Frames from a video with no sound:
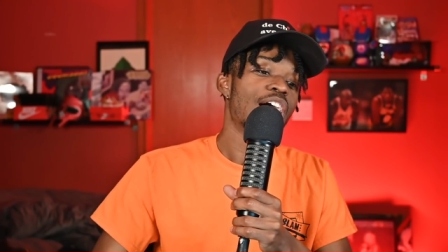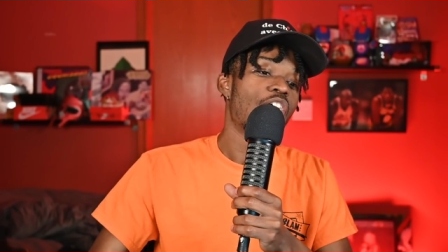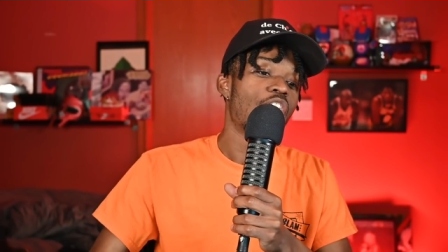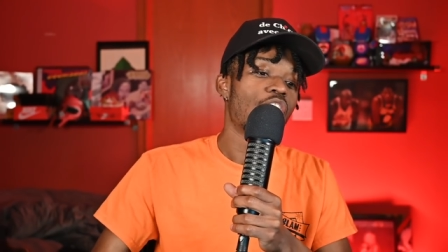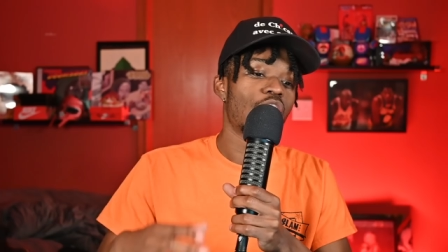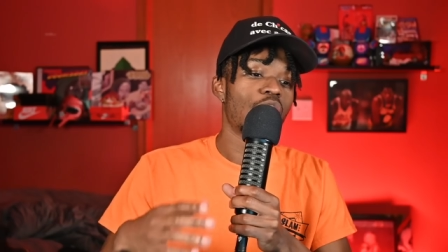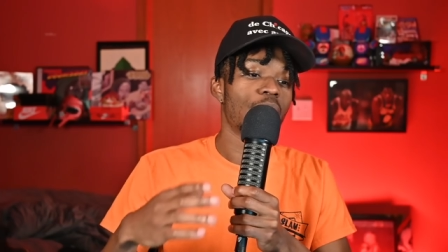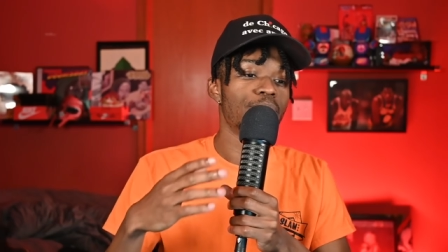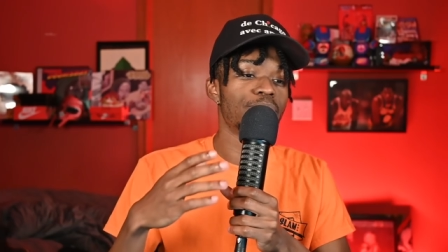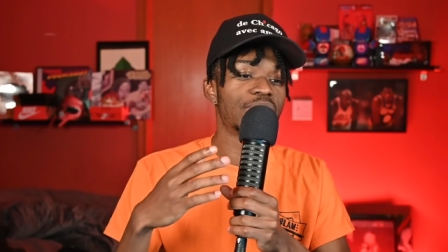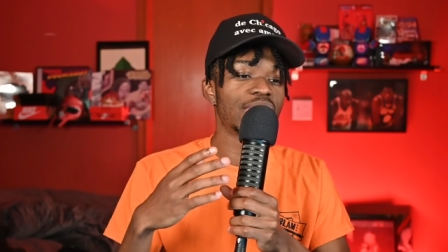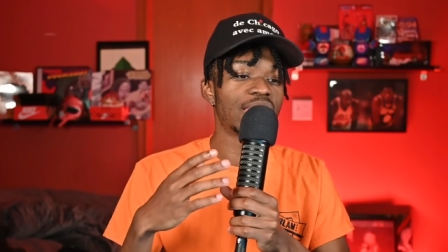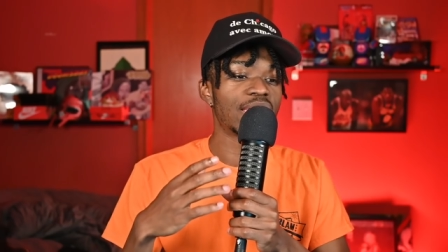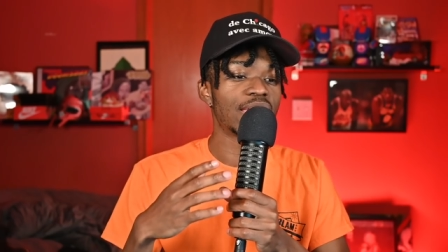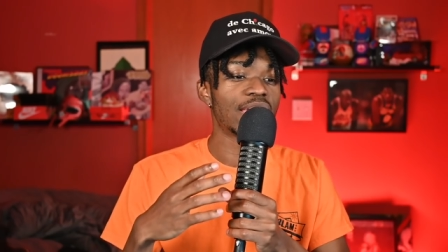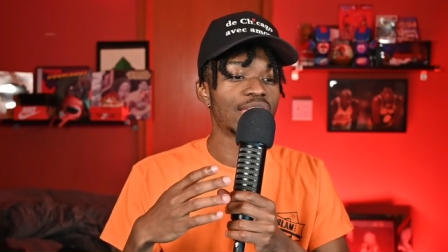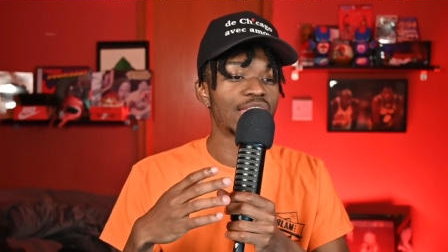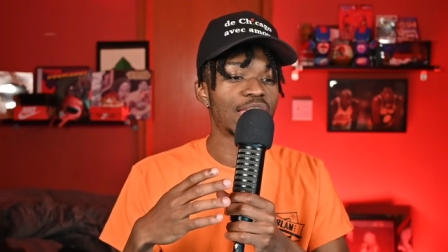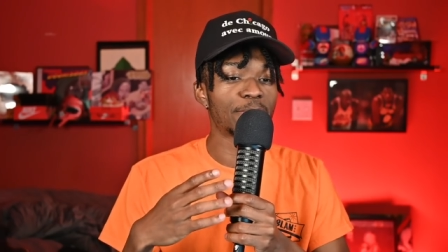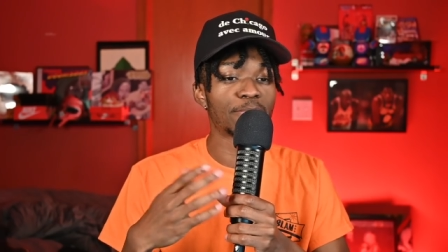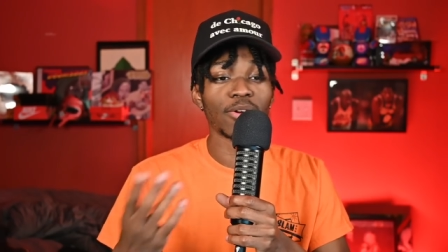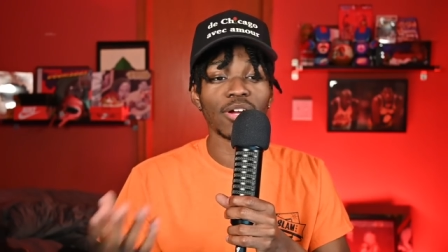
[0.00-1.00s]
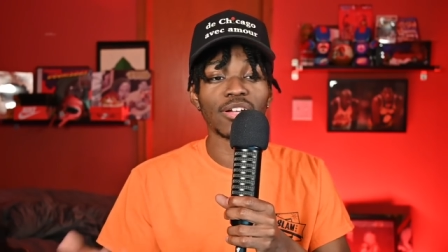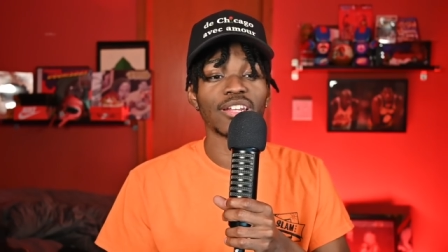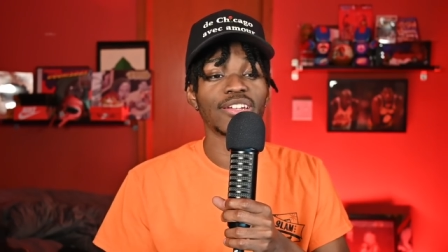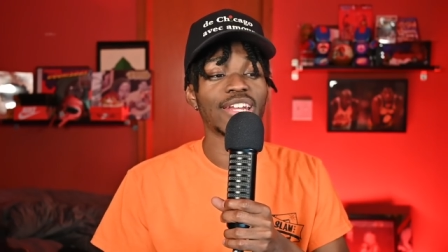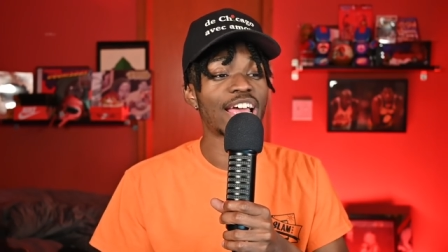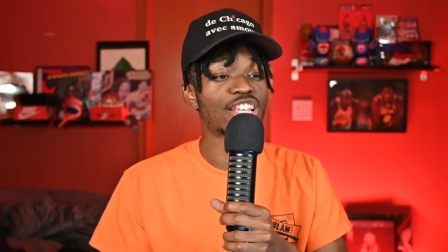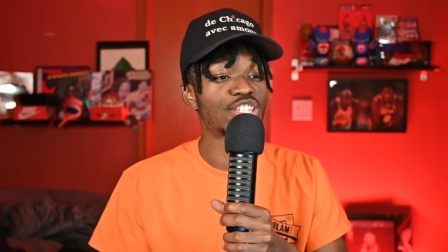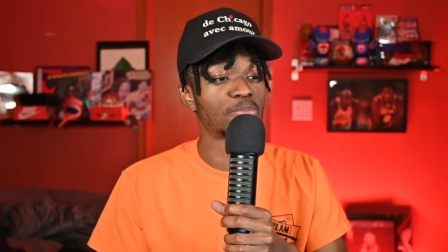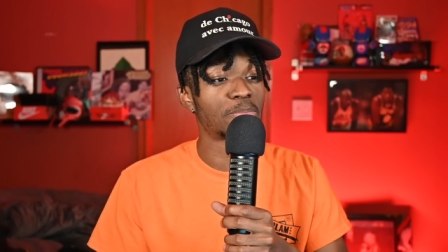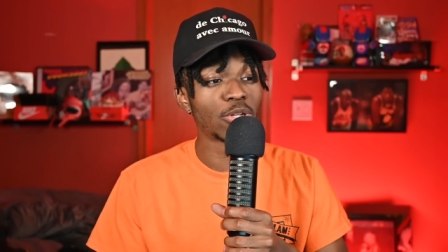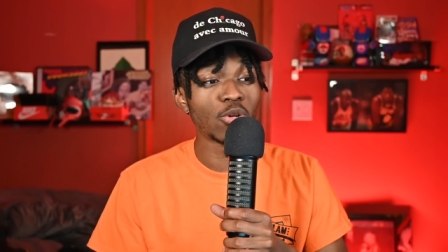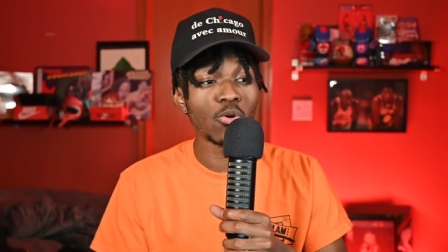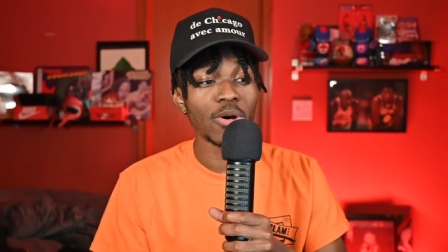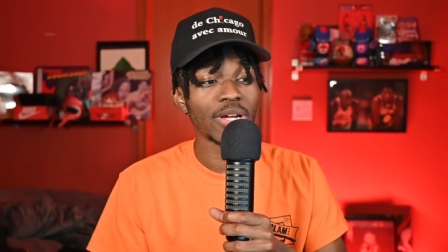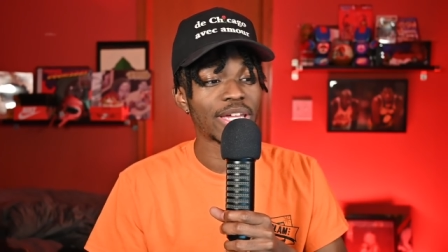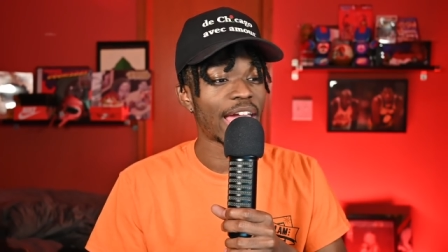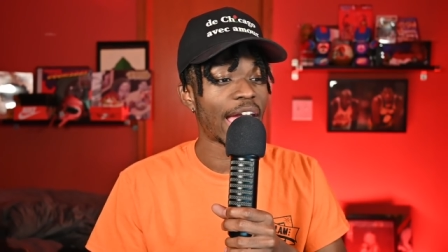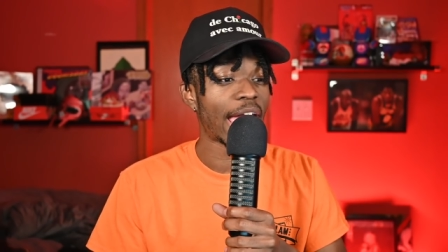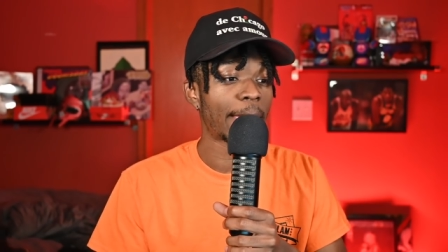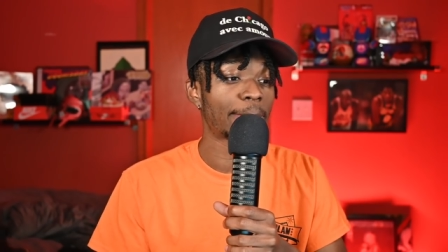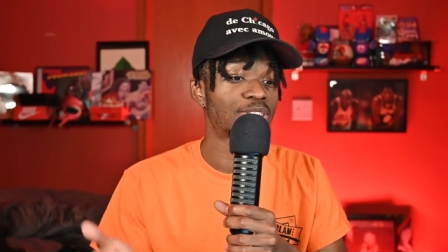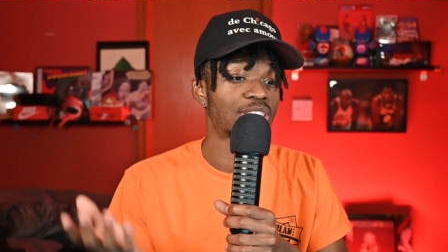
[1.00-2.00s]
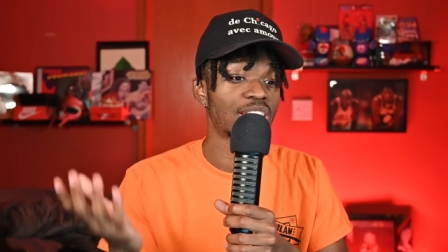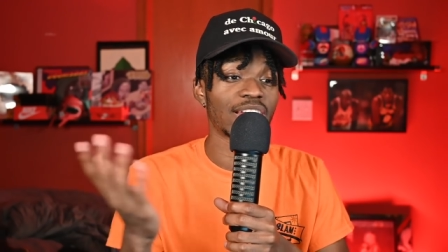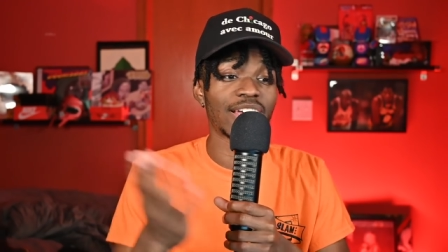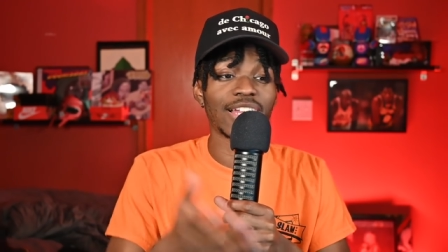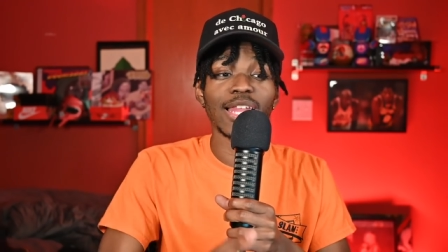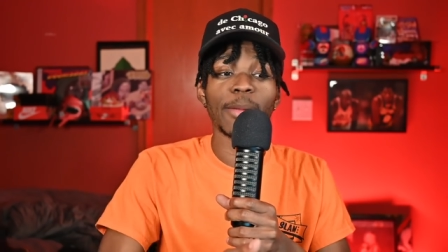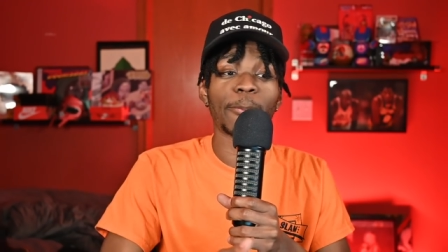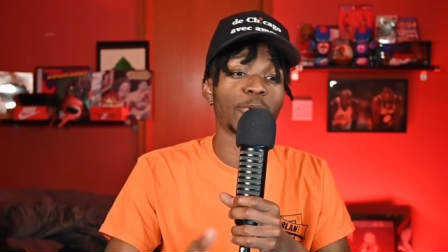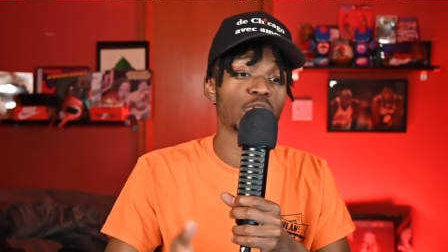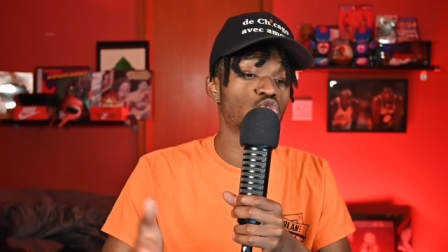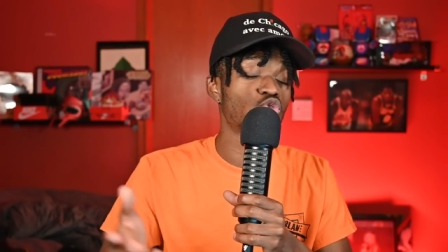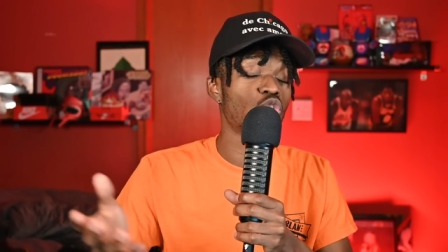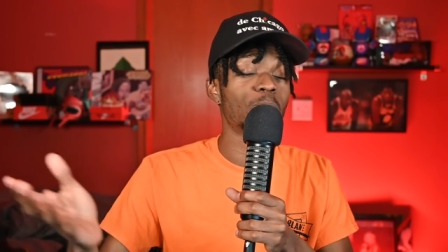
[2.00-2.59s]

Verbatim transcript: Um, the, the Brooklyn Nets blew a game to the Clippers,